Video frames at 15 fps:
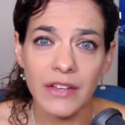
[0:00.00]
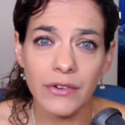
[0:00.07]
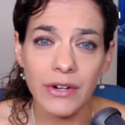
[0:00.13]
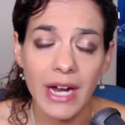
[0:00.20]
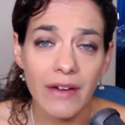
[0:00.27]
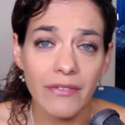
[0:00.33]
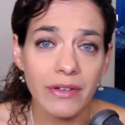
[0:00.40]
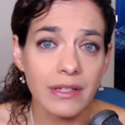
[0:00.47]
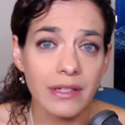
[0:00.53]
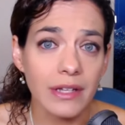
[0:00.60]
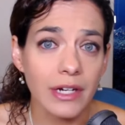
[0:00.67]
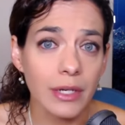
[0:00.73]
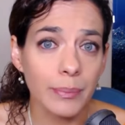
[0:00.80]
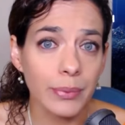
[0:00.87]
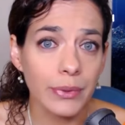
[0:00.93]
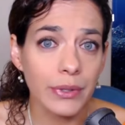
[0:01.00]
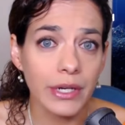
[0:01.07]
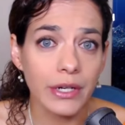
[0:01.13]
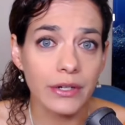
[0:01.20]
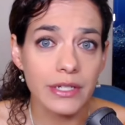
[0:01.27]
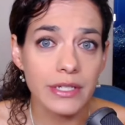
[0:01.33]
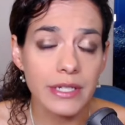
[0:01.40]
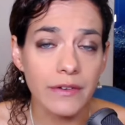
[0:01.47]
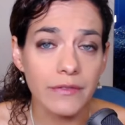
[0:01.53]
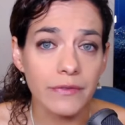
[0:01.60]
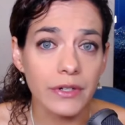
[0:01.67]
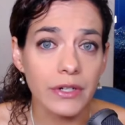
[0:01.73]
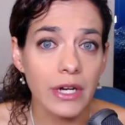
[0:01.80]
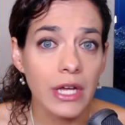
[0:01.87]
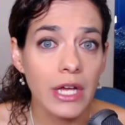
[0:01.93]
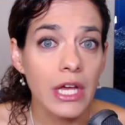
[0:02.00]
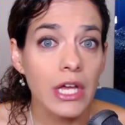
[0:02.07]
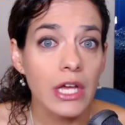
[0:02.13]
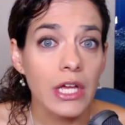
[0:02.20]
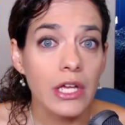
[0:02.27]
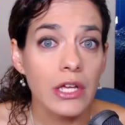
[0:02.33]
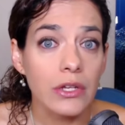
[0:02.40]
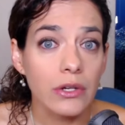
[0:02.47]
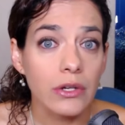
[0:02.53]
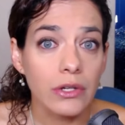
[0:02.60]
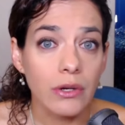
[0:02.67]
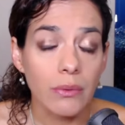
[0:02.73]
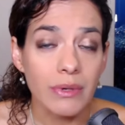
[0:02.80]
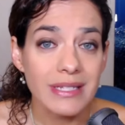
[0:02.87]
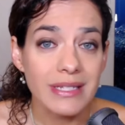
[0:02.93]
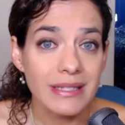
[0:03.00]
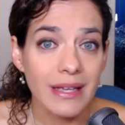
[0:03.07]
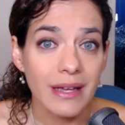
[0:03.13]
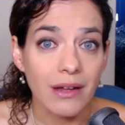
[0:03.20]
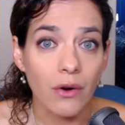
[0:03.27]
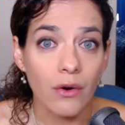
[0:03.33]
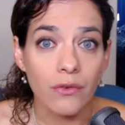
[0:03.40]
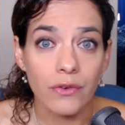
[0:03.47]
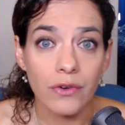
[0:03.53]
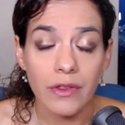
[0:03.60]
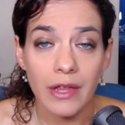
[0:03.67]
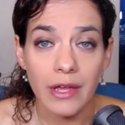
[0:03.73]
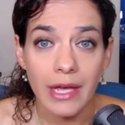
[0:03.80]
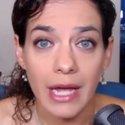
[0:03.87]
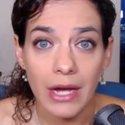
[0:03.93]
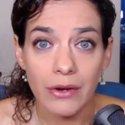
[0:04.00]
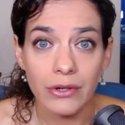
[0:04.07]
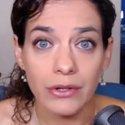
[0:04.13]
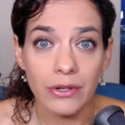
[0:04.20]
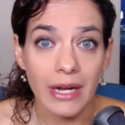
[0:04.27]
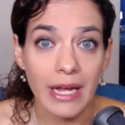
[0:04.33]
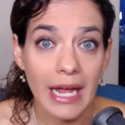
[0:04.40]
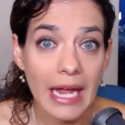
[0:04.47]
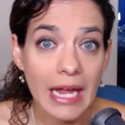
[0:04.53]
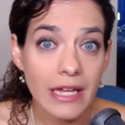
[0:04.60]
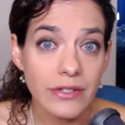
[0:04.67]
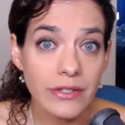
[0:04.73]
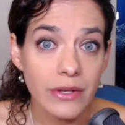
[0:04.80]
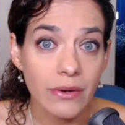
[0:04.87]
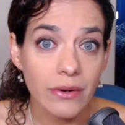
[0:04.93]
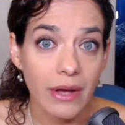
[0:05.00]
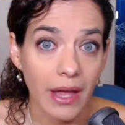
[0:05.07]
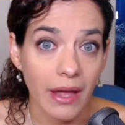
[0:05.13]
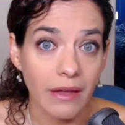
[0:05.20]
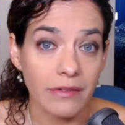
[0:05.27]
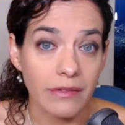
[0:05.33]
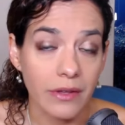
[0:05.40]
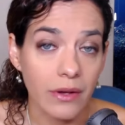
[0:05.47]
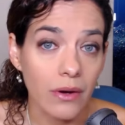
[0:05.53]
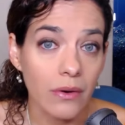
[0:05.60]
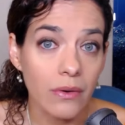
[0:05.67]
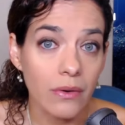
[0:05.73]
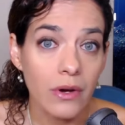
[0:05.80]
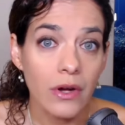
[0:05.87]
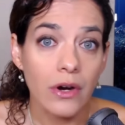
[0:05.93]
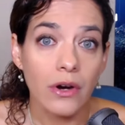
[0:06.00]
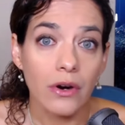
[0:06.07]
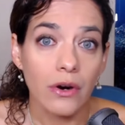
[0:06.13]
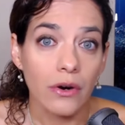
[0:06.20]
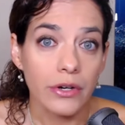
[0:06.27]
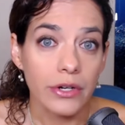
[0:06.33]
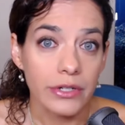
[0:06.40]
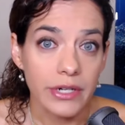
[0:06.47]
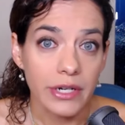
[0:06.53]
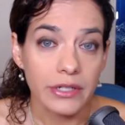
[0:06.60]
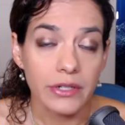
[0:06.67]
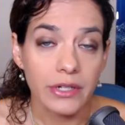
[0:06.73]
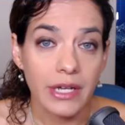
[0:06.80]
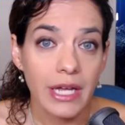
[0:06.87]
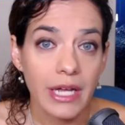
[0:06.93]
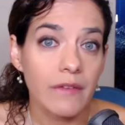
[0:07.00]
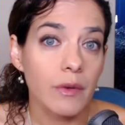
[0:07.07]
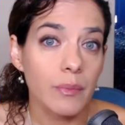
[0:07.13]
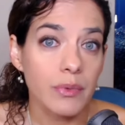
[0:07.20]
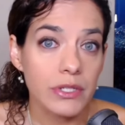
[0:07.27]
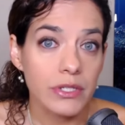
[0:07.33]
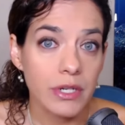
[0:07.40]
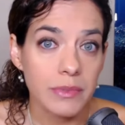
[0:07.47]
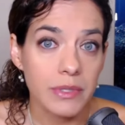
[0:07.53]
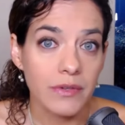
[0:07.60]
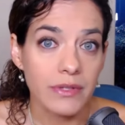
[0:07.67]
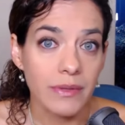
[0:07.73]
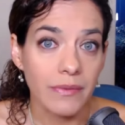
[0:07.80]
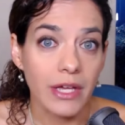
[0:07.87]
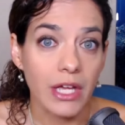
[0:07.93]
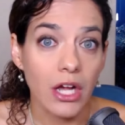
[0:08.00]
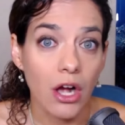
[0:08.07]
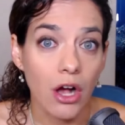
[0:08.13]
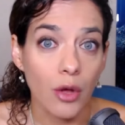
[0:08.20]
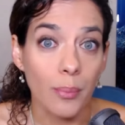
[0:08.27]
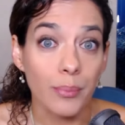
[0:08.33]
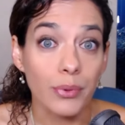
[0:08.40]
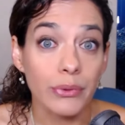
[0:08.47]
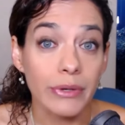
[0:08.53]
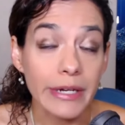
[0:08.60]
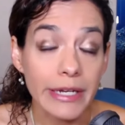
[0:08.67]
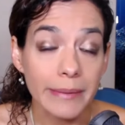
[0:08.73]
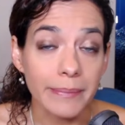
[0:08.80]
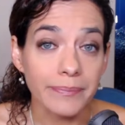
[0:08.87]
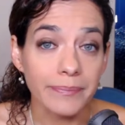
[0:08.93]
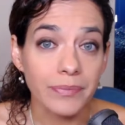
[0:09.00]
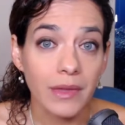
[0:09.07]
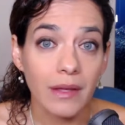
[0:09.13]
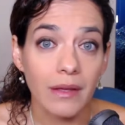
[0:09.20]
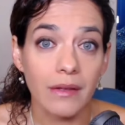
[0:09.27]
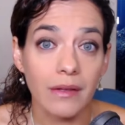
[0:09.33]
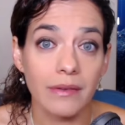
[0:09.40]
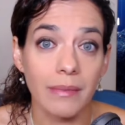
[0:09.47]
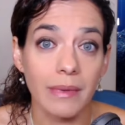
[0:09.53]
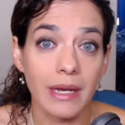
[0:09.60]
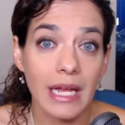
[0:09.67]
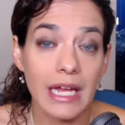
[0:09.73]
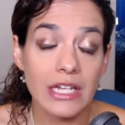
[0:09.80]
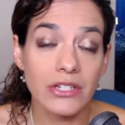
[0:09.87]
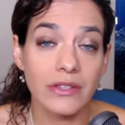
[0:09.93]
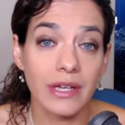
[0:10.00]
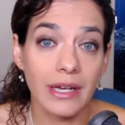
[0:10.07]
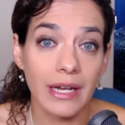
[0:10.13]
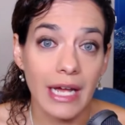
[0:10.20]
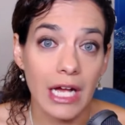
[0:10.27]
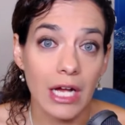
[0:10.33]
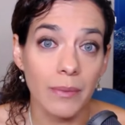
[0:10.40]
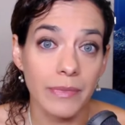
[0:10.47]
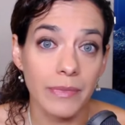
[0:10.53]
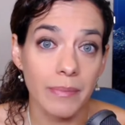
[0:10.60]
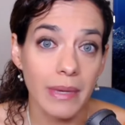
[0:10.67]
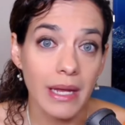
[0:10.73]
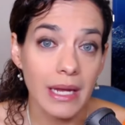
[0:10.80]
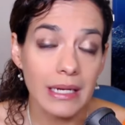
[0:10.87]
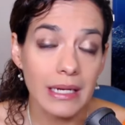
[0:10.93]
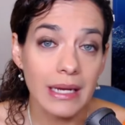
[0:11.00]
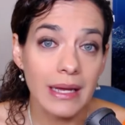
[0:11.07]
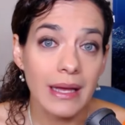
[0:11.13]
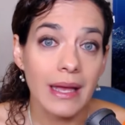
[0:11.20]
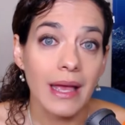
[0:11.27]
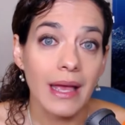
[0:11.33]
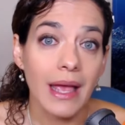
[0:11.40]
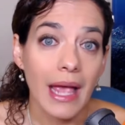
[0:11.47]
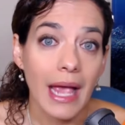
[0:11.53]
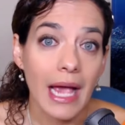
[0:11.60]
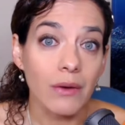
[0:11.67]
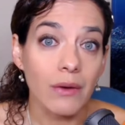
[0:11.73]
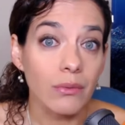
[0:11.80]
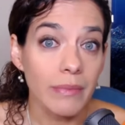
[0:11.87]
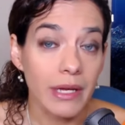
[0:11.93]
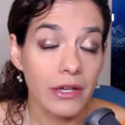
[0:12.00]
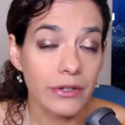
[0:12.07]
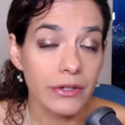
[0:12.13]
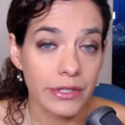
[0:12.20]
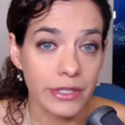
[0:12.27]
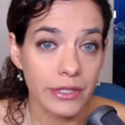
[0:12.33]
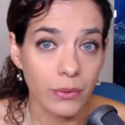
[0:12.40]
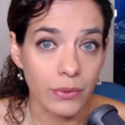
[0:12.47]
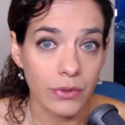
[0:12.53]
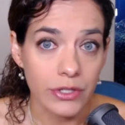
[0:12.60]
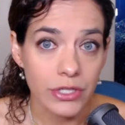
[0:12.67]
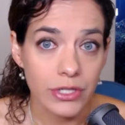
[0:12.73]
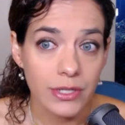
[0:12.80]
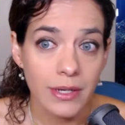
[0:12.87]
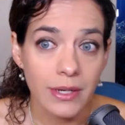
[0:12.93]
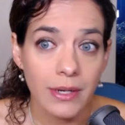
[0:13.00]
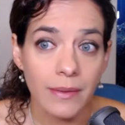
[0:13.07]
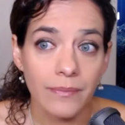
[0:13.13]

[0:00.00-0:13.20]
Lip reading: If you're having a lot of burning or discomfort, you could always take over-the-counter AZO, or your doctor can give you a prescription of something called Pyridium. It's a medication that can help the pain and will make your urine orange.